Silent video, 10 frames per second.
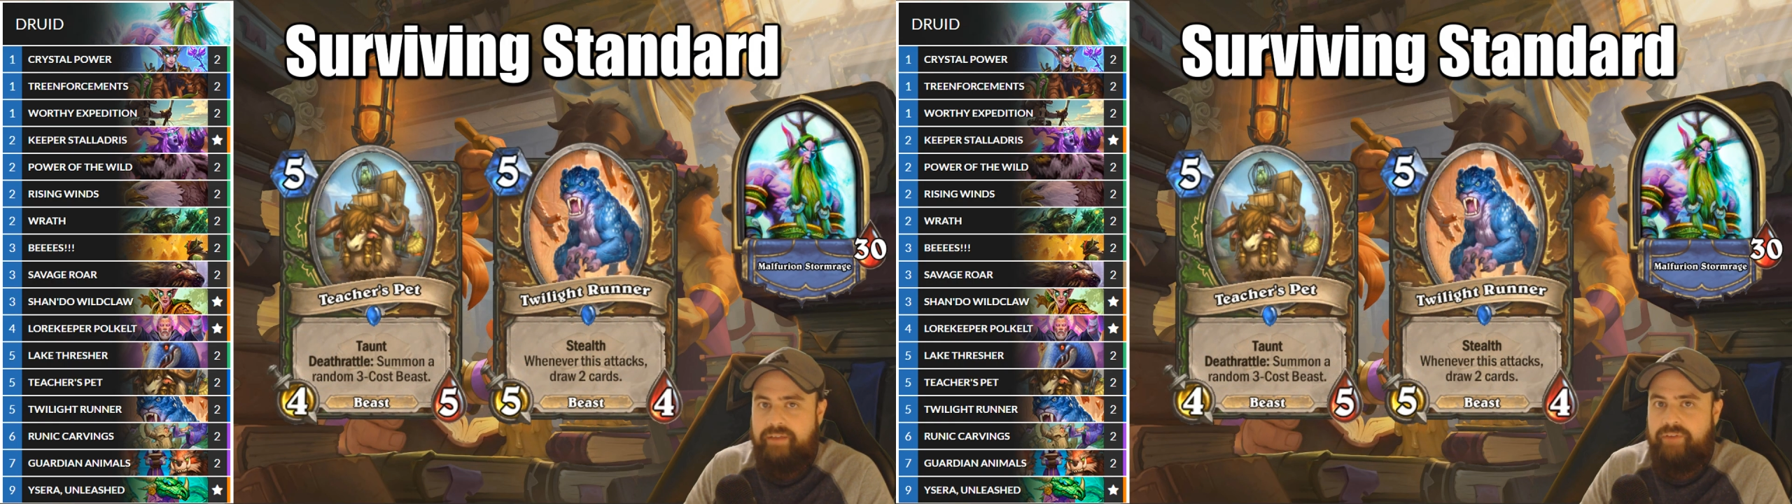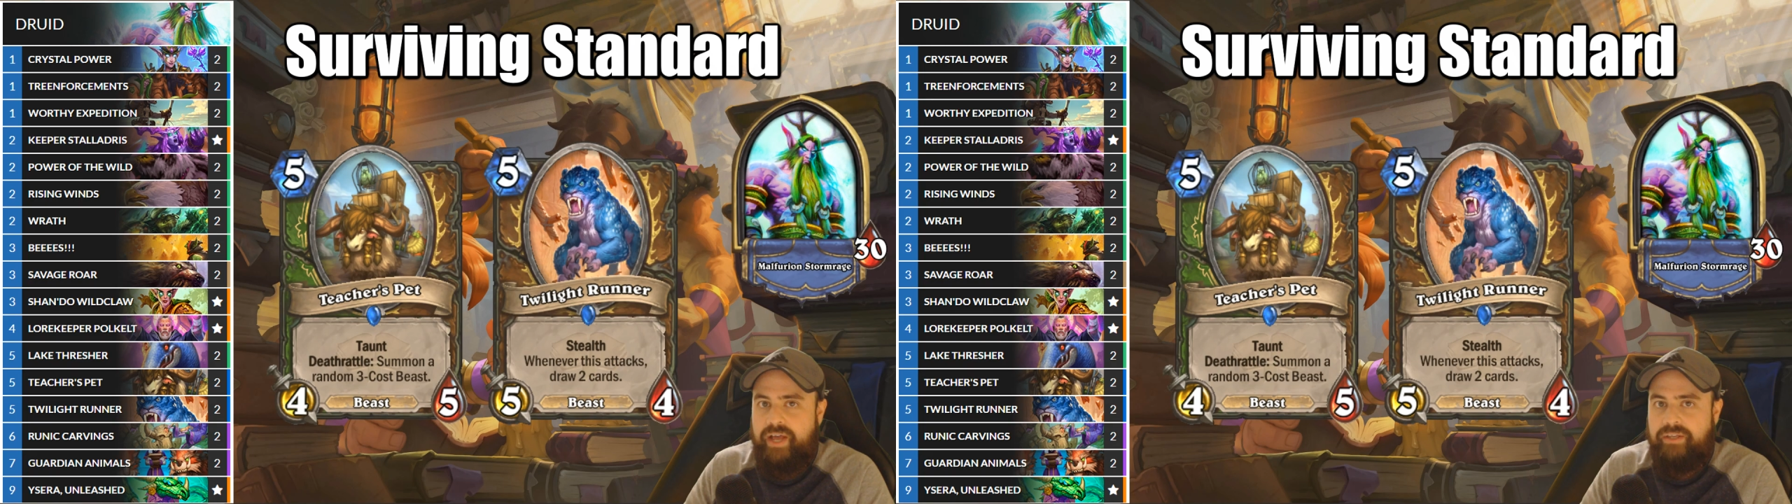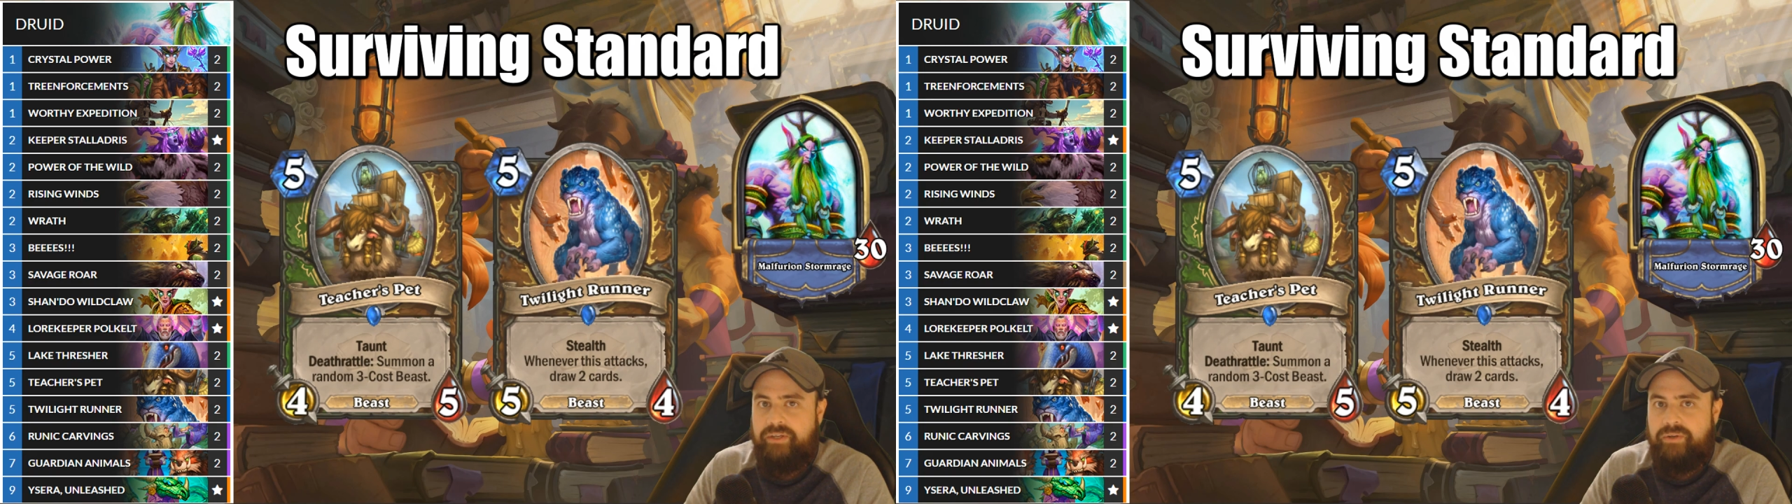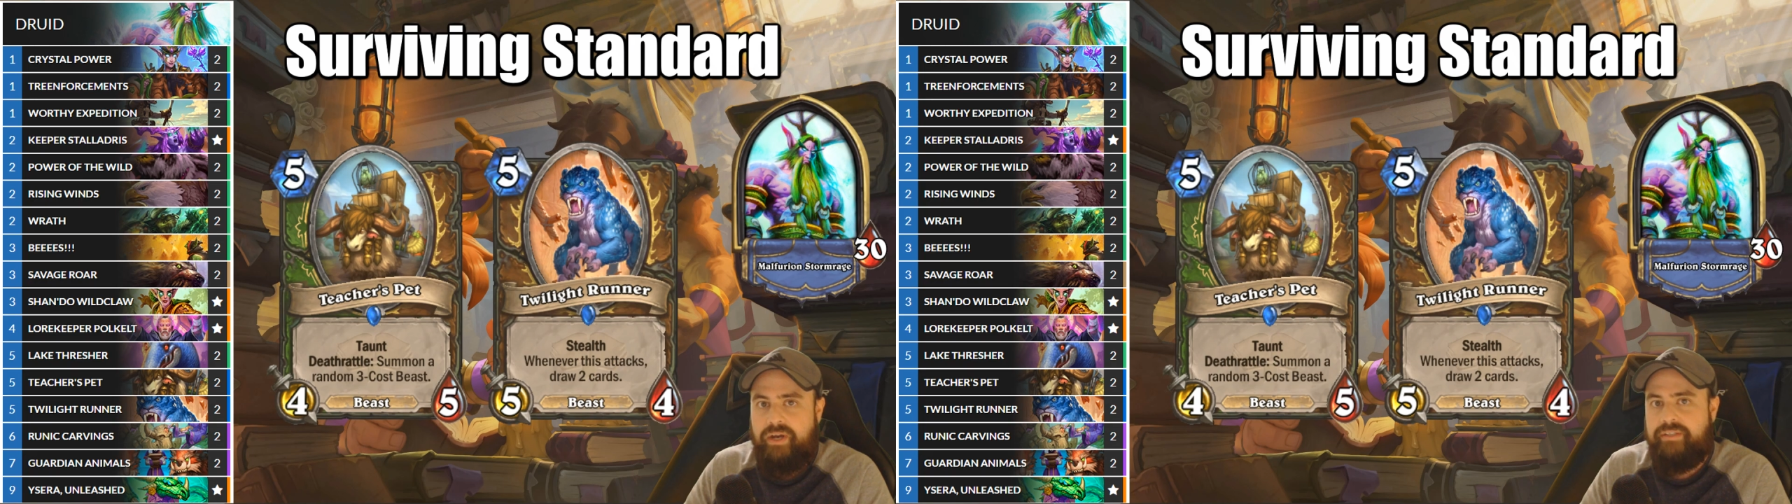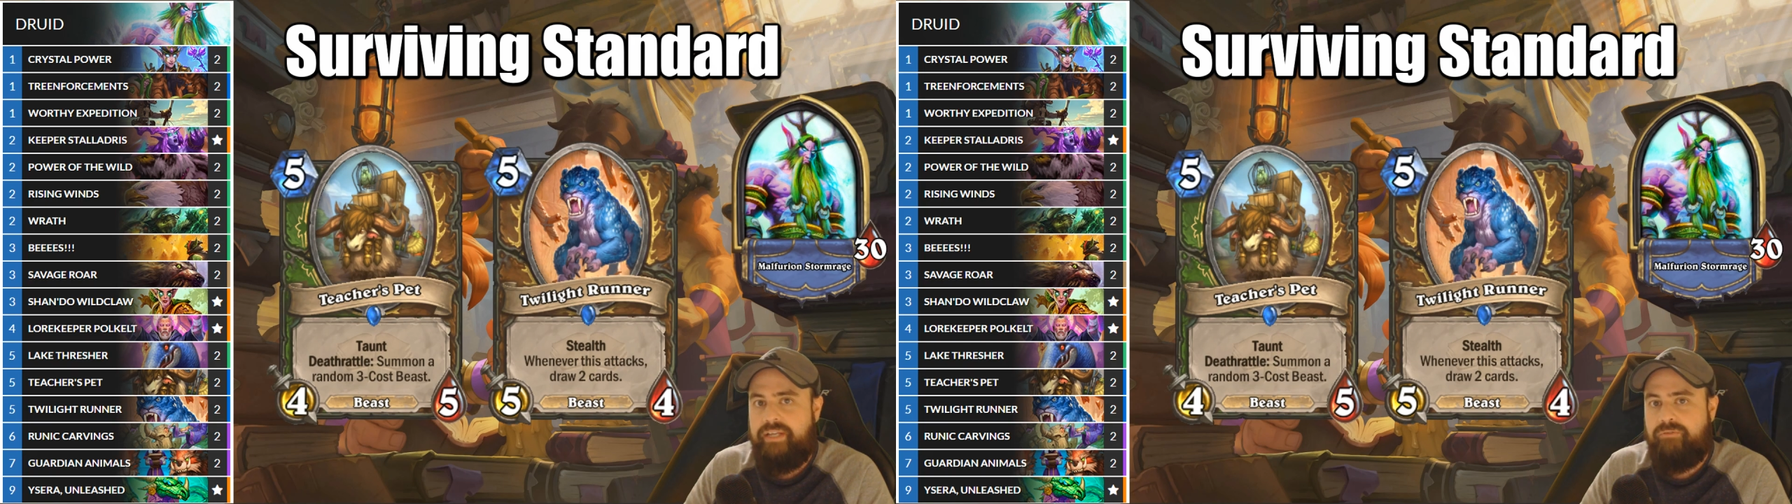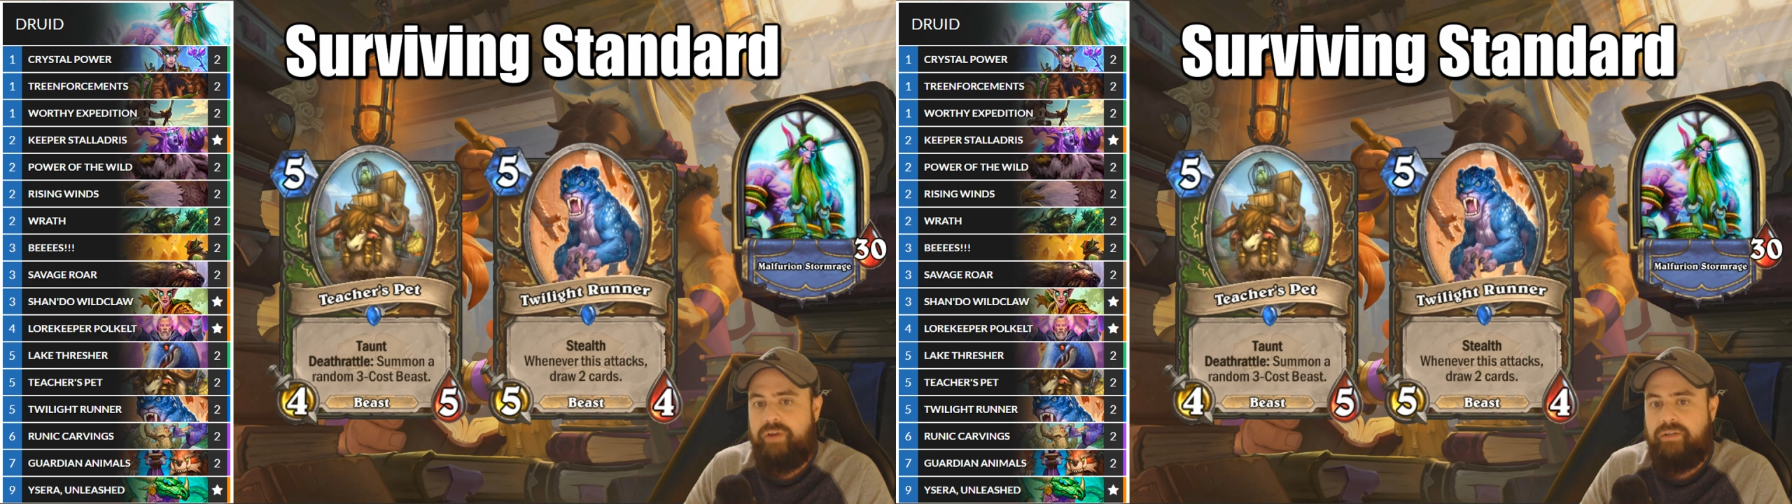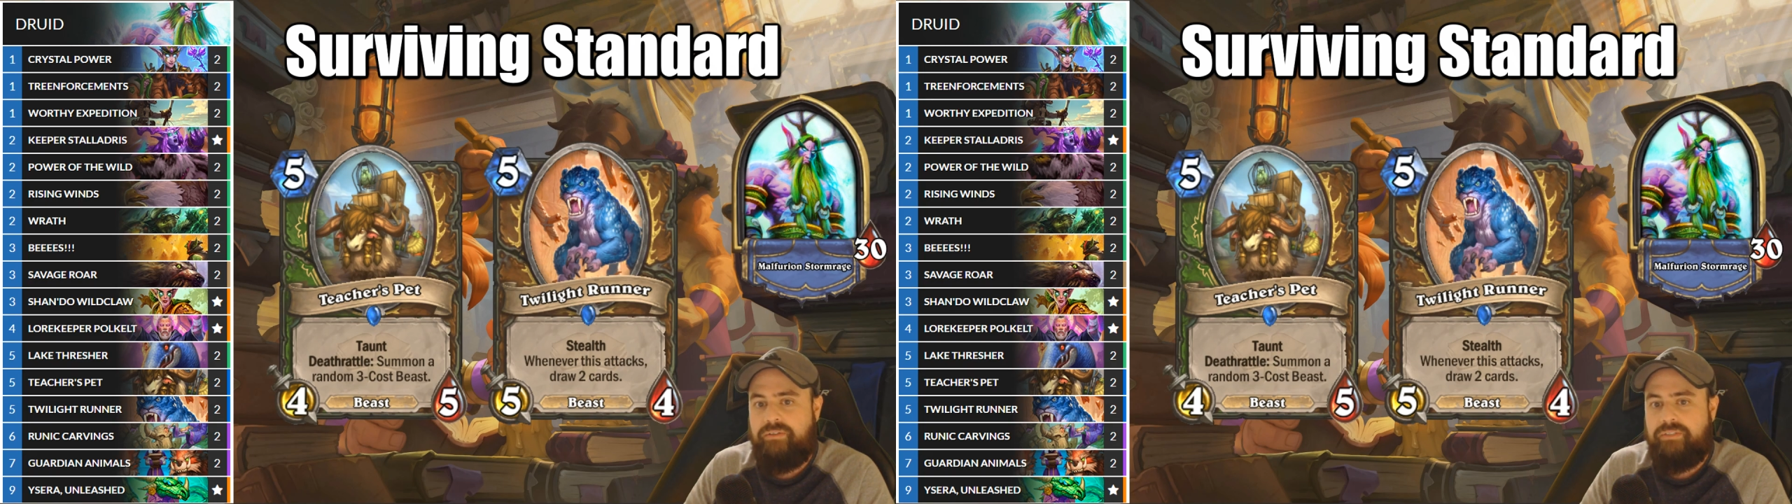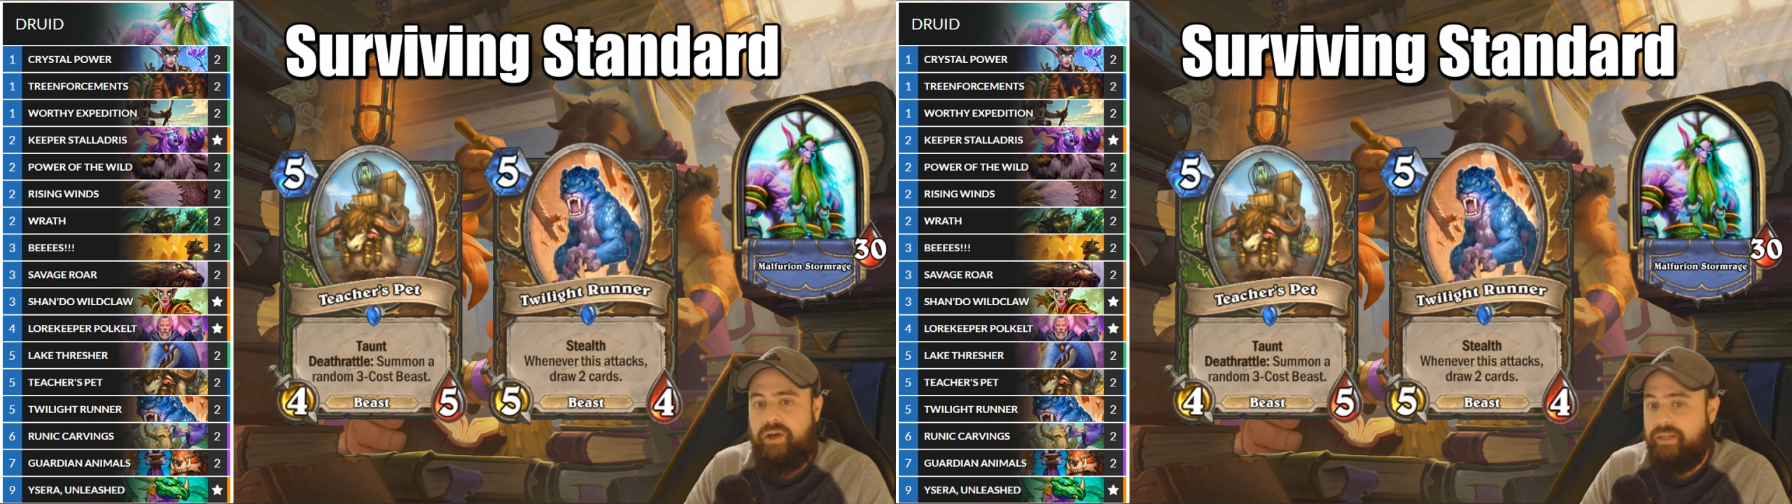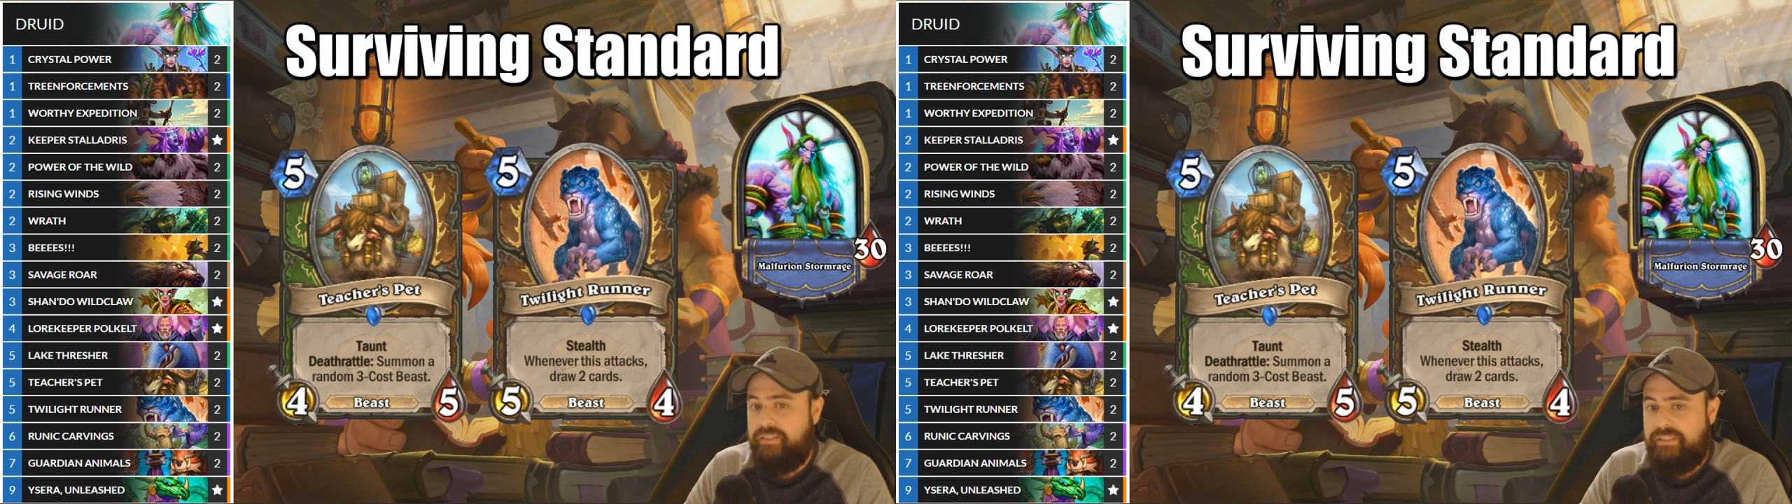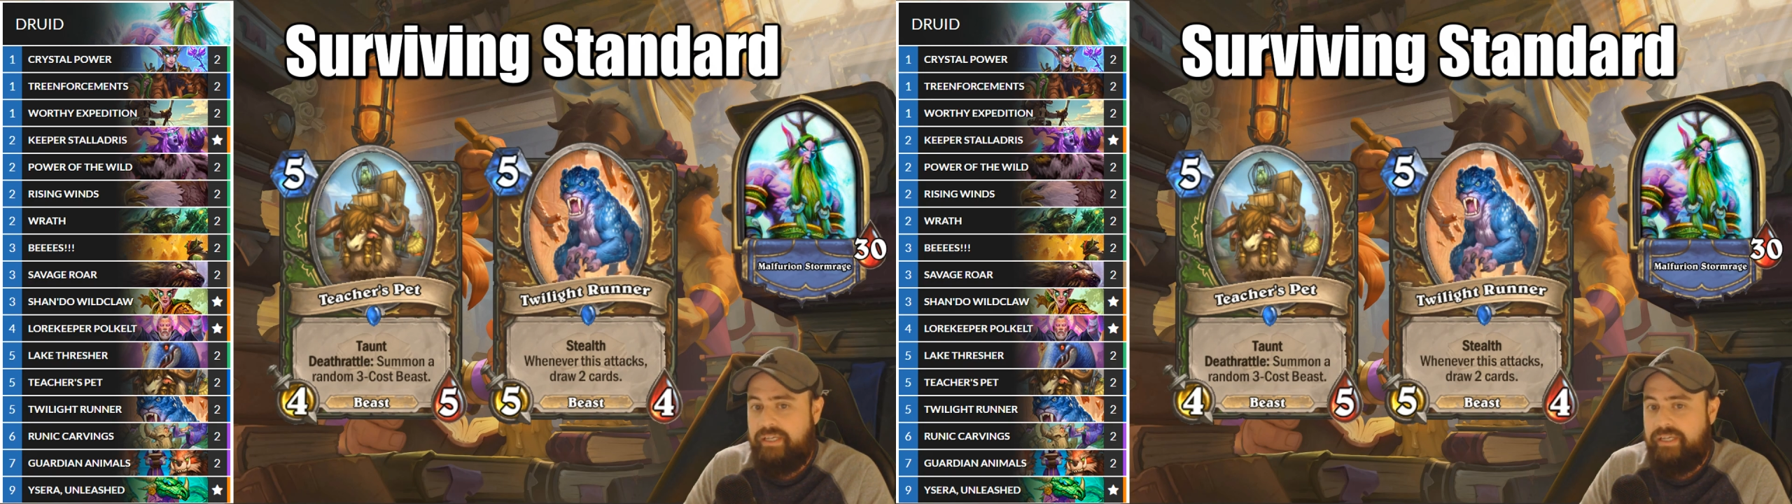a value Death Rattle Taunt.